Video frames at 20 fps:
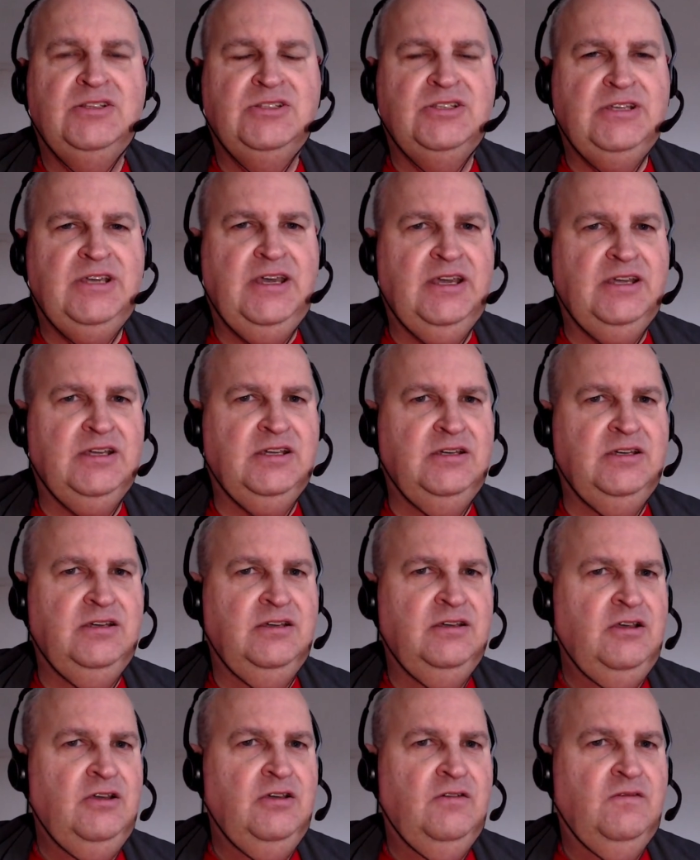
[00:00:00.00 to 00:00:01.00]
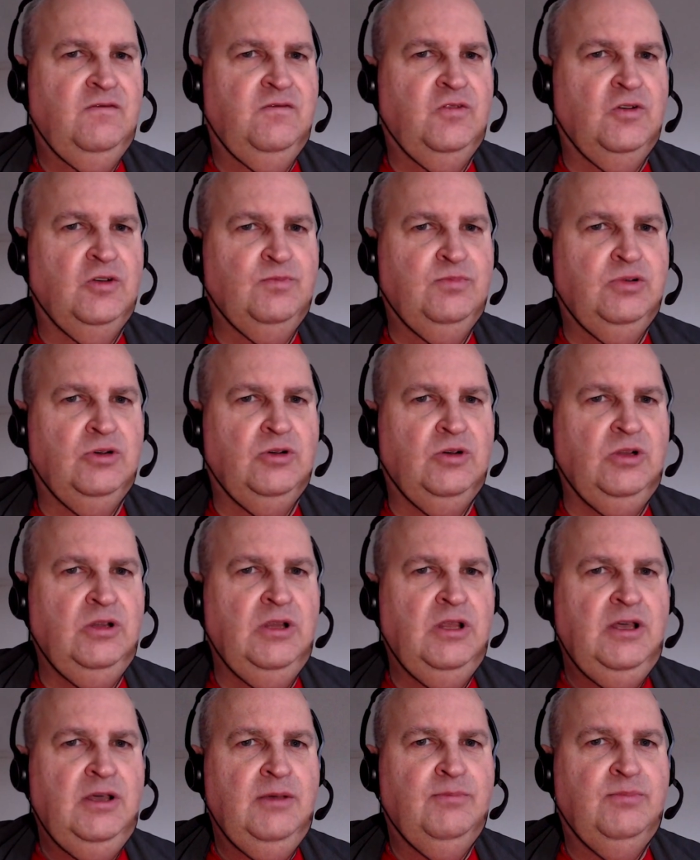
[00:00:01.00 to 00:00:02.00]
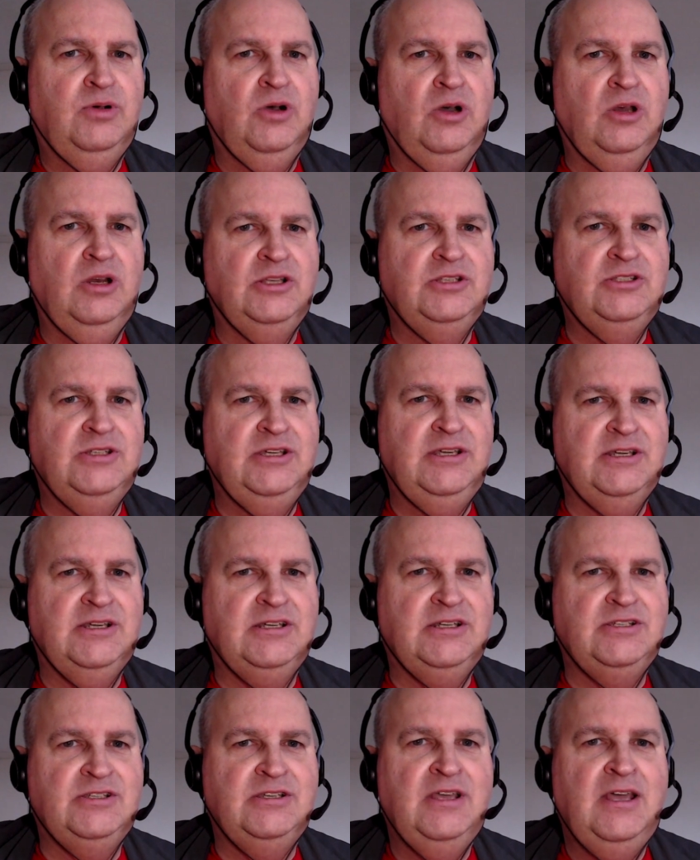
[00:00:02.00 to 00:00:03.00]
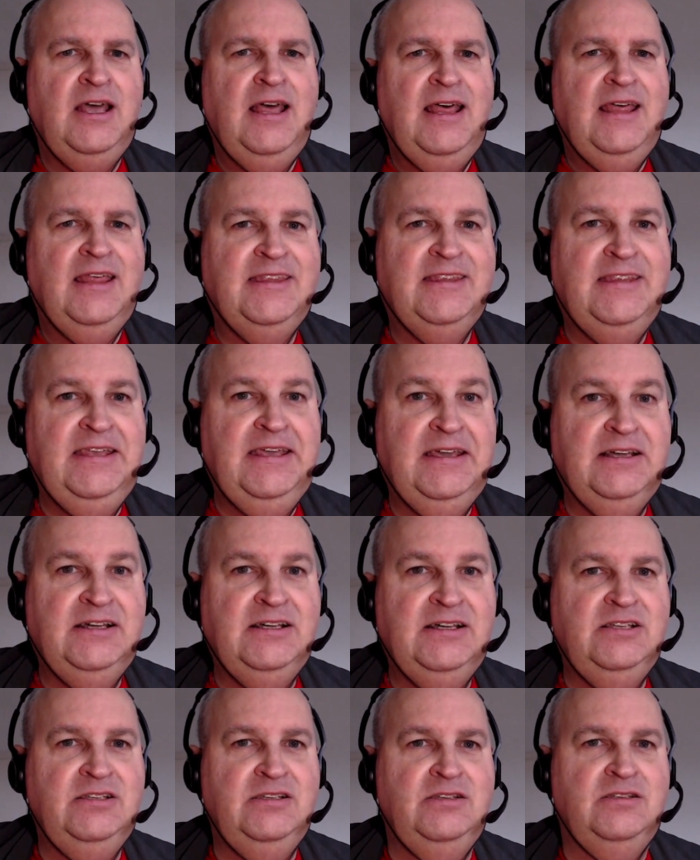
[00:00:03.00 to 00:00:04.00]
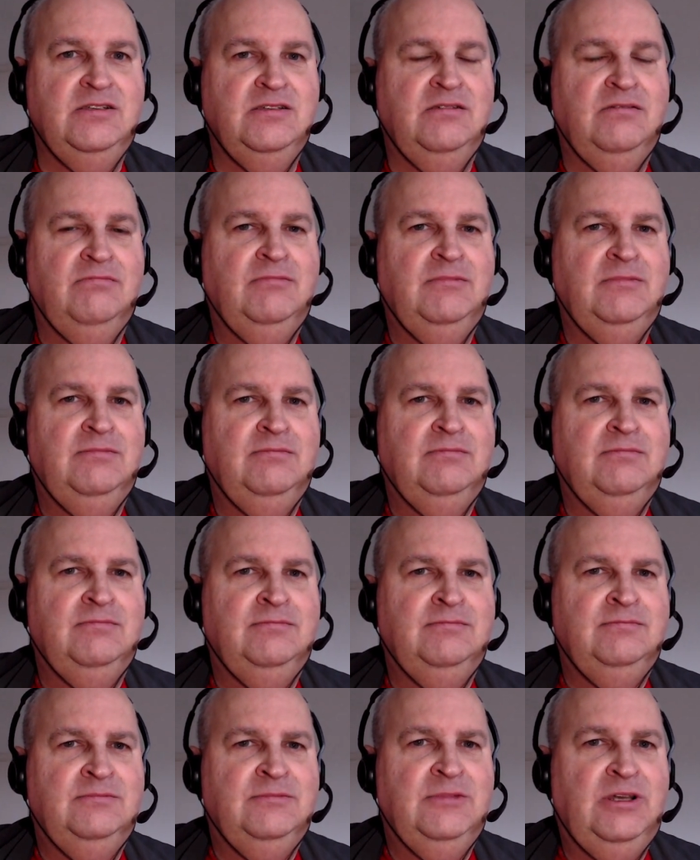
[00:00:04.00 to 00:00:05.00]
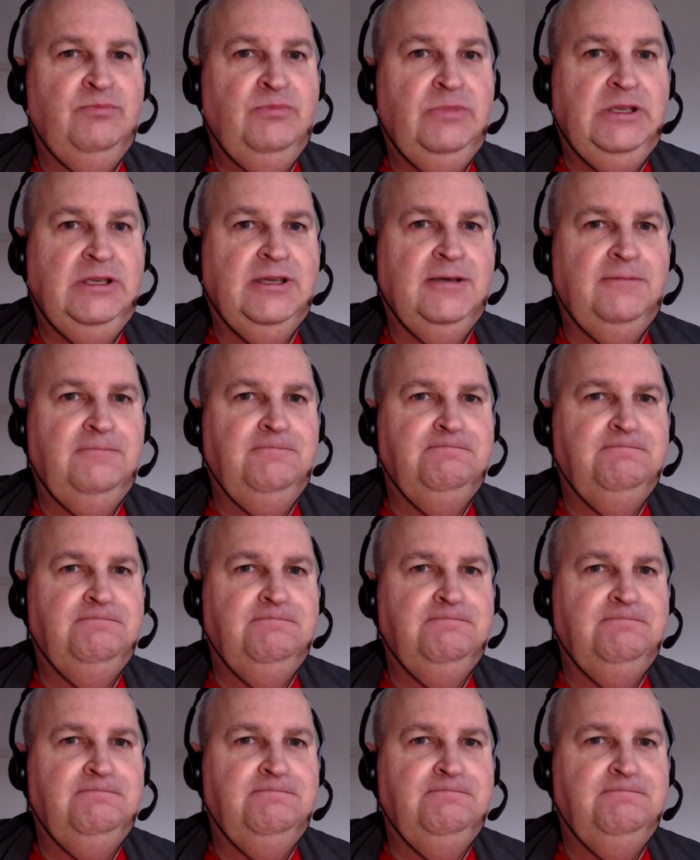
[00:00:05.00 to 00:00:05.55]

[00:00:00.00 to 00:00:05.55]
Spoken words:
Tech, football, politics, things, and beer.